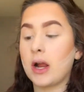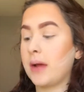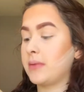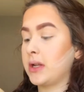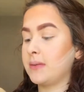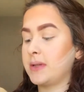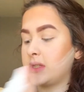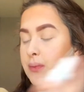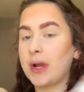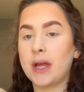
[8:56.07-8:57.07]
I'm gonna be
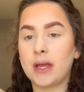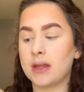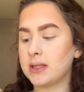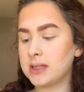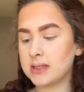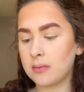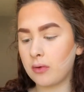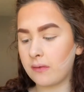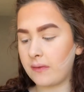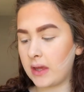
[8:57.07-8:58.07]
spraying, this is the
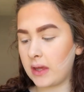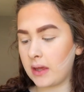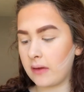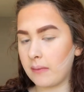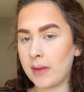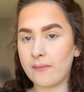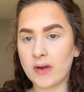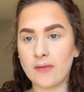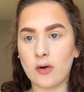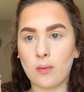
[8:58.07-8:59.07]
Morphe
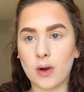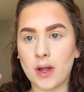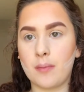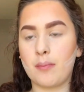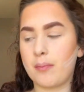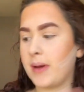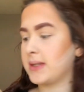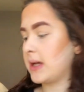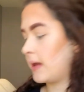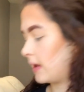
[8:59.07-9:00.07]
M501,
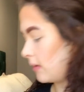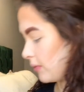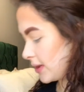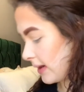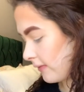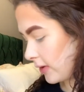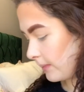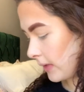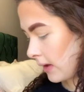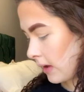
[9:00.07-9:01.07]
best highlighting brush
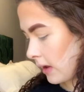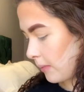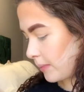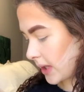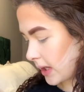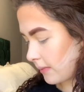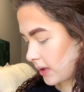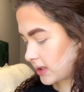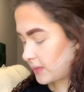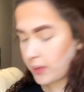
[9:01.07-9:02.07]
ever. But I'm
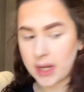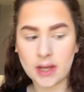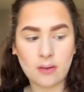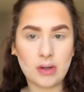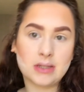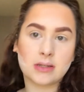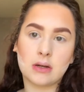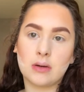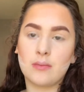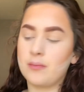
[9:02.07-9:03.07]
gonna spray it with
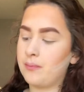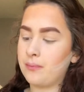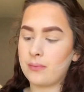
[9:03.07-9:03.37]
some